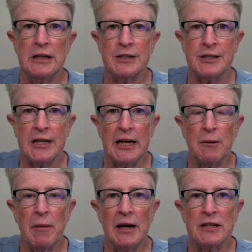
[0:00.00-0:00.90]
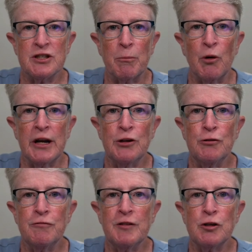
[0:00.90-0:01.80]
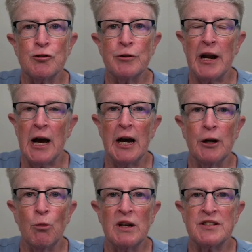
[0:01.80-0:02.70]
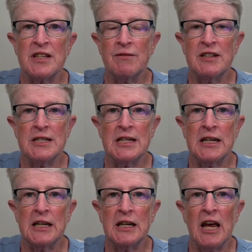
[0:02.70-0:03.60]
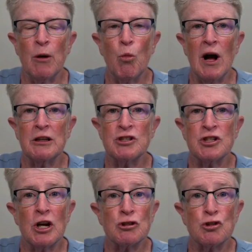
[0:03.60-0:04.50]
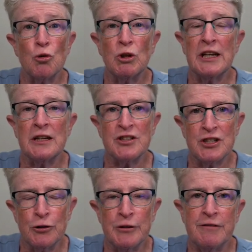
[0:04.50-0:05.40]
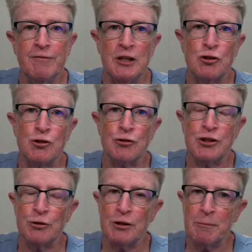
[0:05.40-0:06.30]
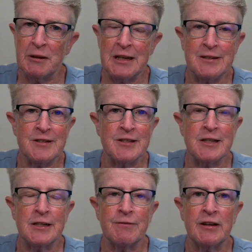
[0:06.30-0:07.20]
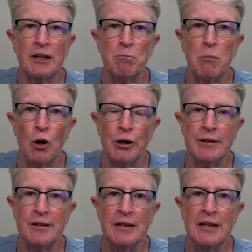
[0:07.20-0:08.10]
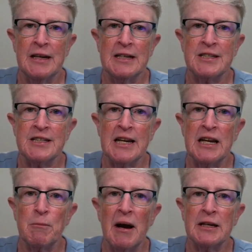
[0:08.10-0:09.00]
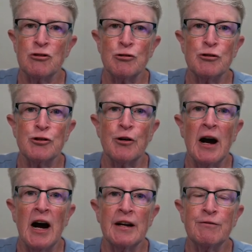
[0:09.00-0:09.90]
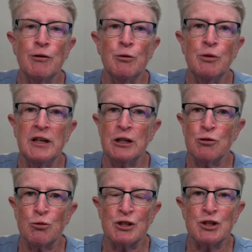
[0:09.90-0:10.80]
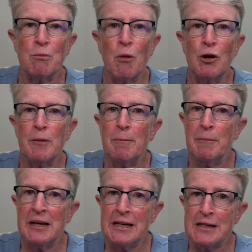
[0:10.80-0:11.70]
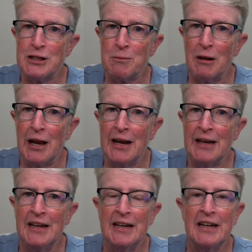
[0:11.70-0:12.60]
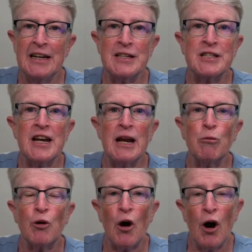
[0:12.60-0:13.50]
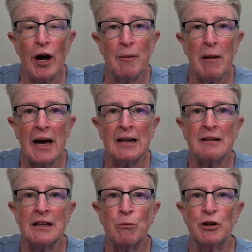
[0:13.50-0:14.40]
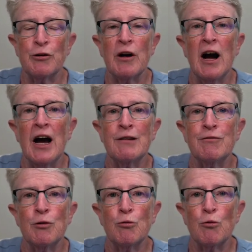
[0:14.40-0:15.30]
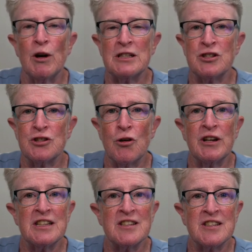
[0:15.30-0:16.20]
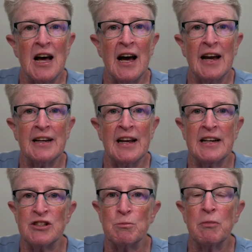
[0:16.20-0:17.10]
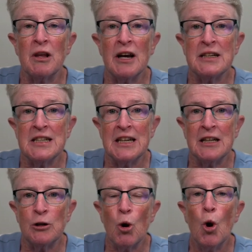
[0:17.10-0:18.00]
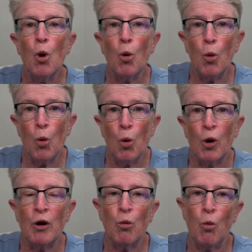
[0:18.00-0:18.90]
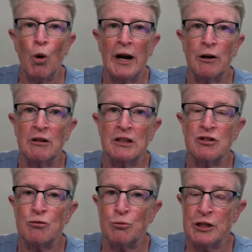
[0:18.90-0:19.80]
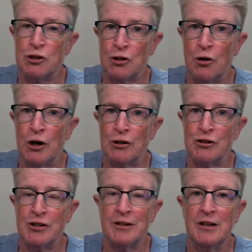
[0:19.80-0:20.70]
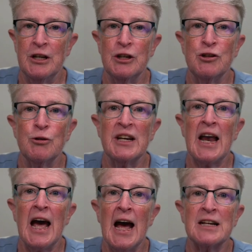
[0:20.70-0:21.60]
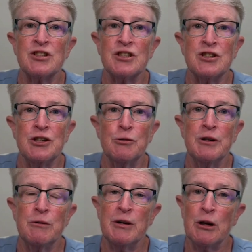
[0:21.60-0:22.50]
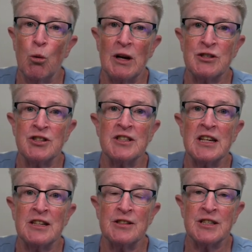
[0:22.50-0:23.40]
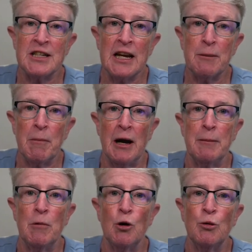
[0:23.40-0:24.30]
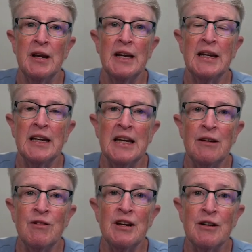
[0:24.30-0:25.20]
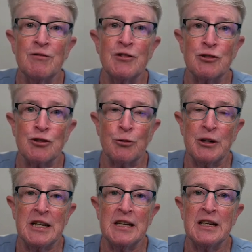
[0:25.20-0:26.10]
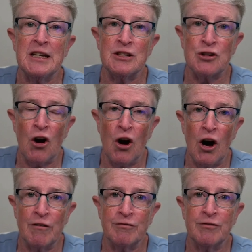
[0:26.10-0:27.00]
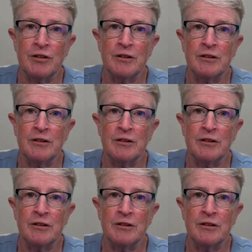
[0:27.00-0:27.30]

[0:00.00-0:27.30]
Standby is a brand new feature in iOS 17, and while it's not solely a Siri feature, Siri plays a significant part. Standby turns your iPhone into a smart mini display. It is enabled automatically, and when your iPhone rests on its side and is plugged in, or wireless recharged. You can ask Siri requests in standby mode even if the screen is off.